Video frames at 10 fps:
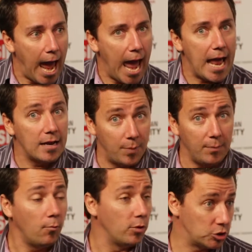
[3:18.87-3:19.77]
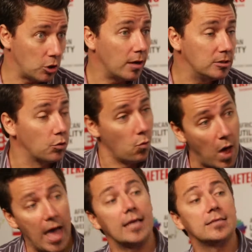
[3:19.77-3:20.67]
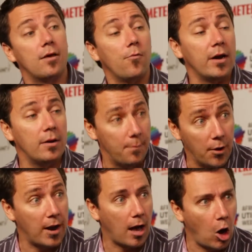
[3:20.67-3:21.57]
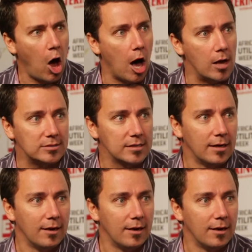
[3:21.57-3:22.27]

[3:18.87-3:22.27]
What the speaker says: and people were starting to riot and they wanted to burn our cars.